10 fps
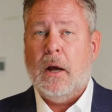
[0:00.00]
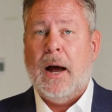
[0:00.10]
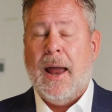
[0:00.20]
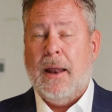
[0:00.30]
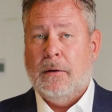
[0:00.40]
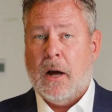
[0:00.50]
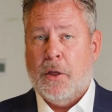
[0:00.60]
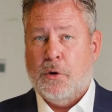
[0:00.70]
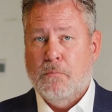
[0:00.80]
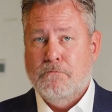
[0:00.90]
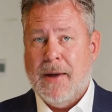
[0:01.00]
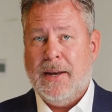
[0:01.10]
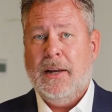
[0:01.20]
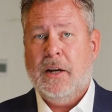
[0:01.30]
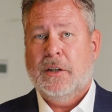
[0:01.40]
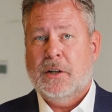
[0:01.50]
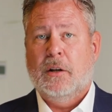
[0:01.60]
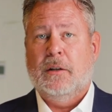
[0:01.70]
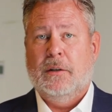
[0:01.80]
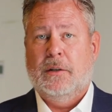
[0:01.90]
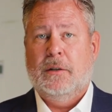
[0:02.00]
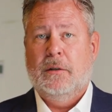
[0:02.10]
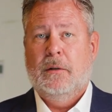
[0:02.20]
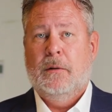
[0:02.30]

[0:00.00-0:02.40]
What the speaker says: I had gone through many consultants,